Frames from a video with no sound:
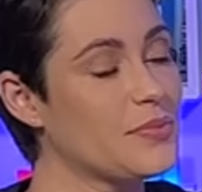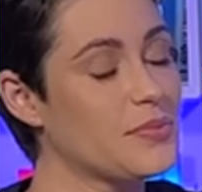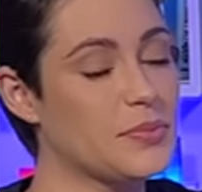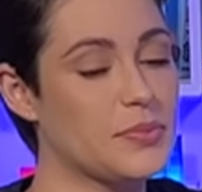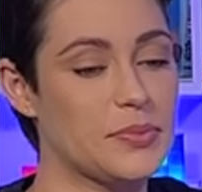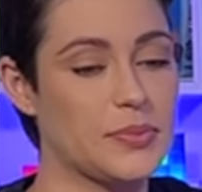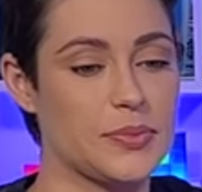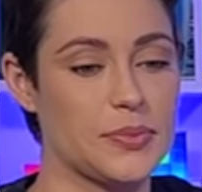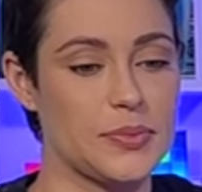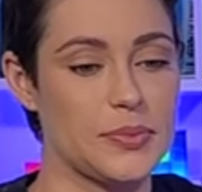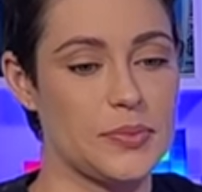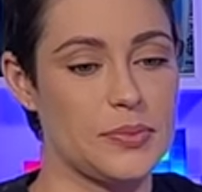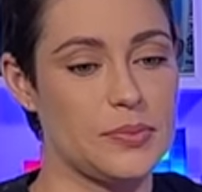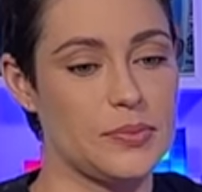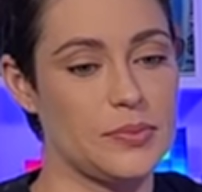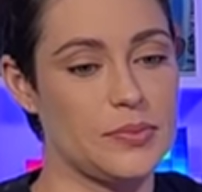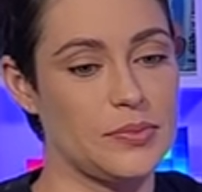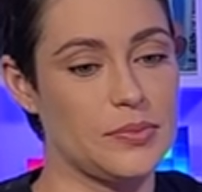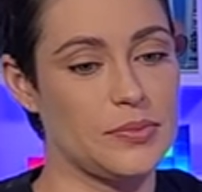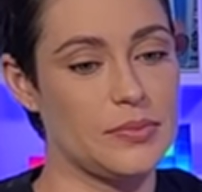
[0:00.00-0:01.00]

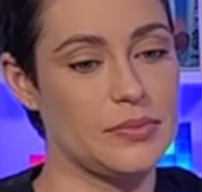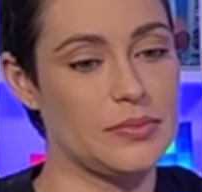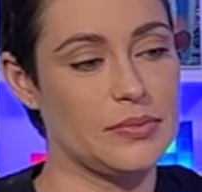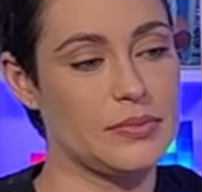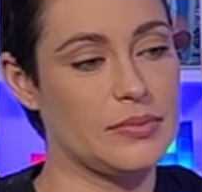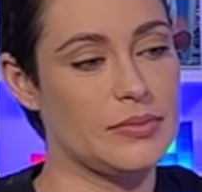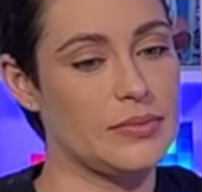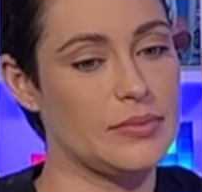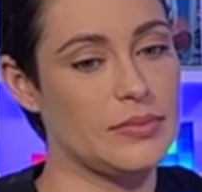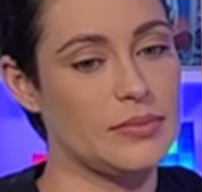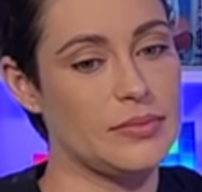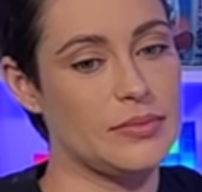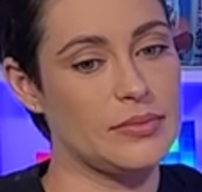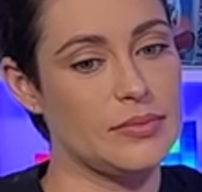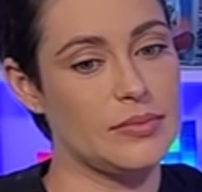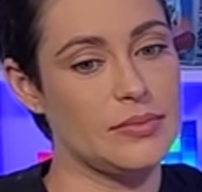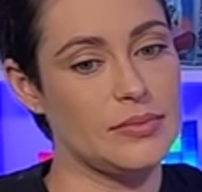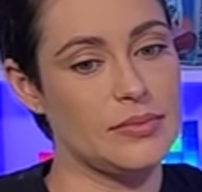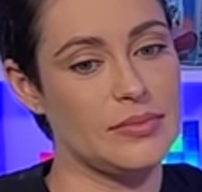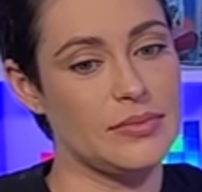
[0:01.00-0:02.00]

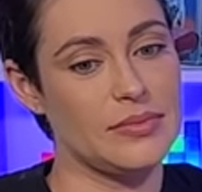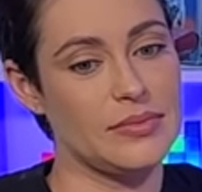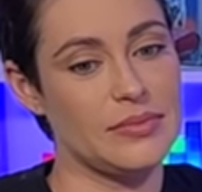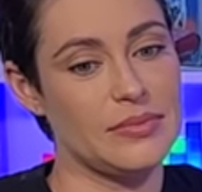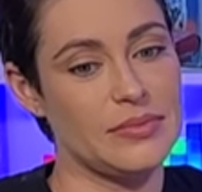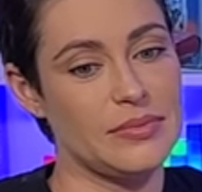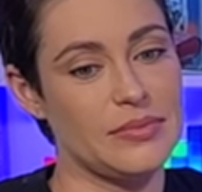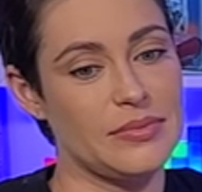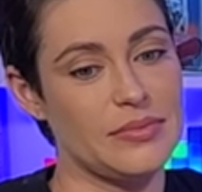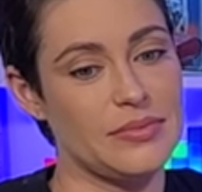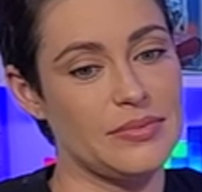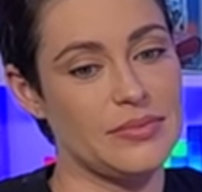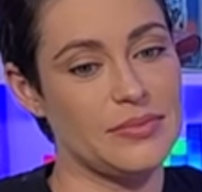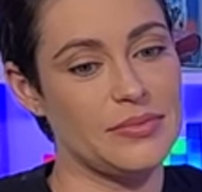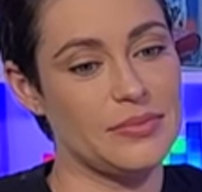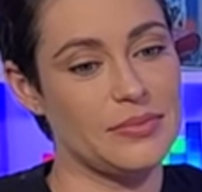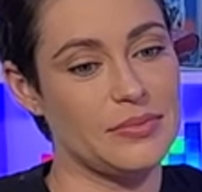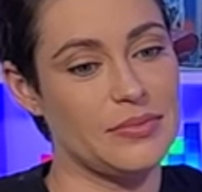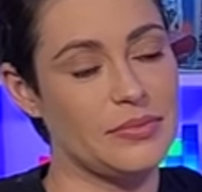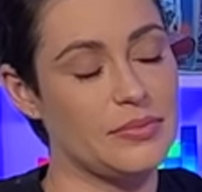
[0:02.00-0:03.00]

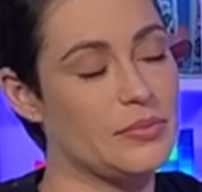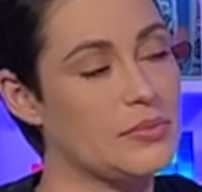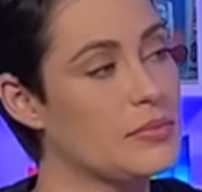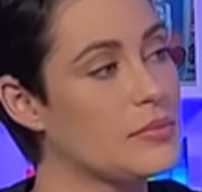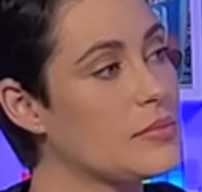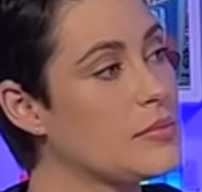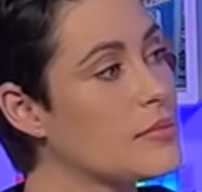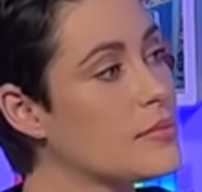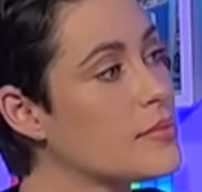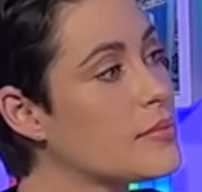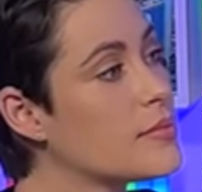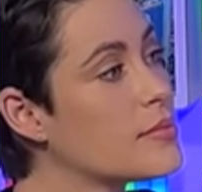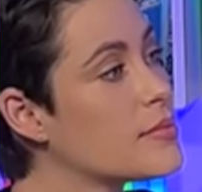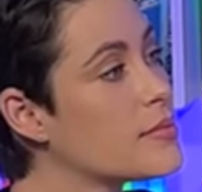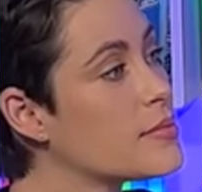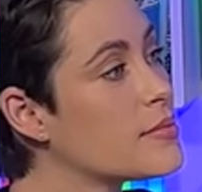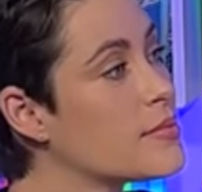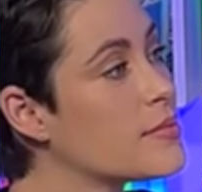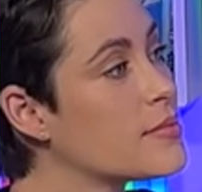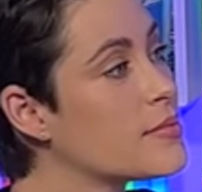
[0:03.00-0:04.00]

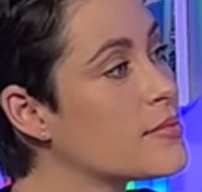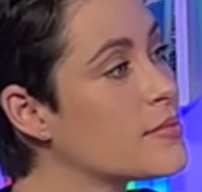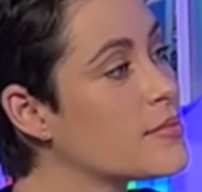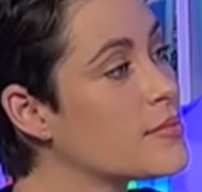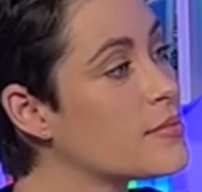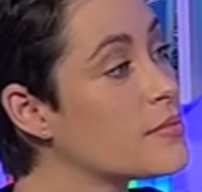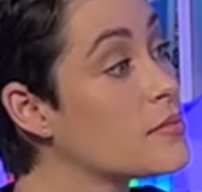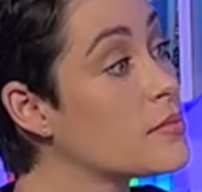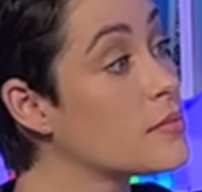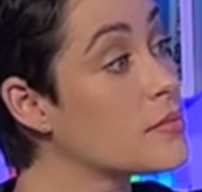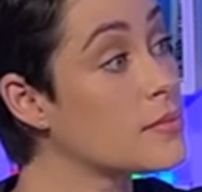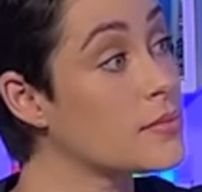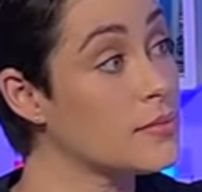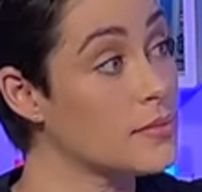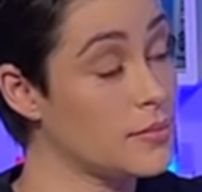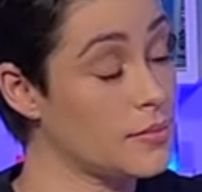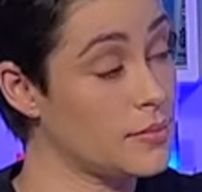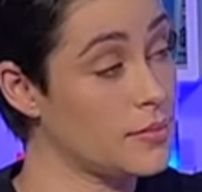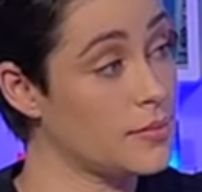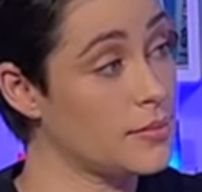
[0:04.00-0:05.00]

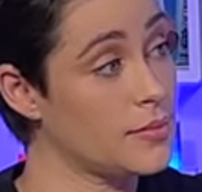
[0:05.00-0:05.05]
(silent)